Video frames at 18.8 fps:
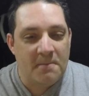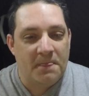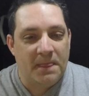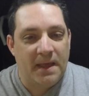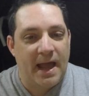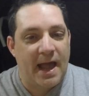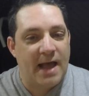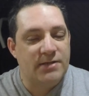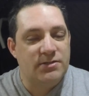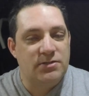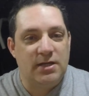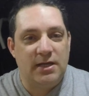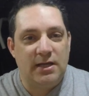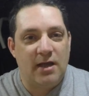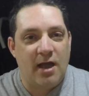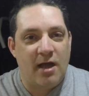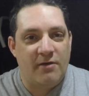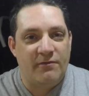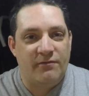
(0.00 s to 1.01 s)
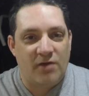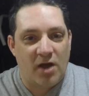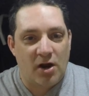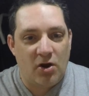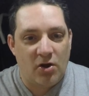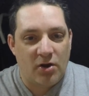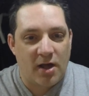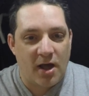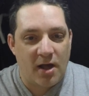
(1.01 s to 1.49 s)
It has the flight
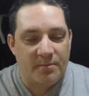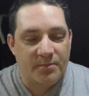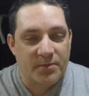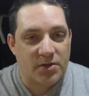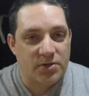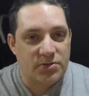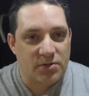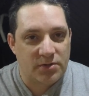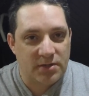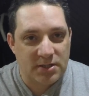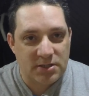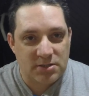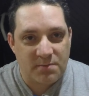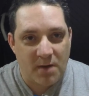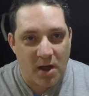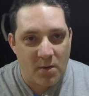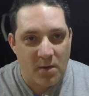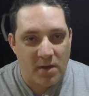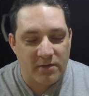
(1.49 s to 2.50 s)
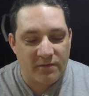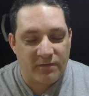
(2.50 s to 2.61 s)
logger, because on the Inspire 1 the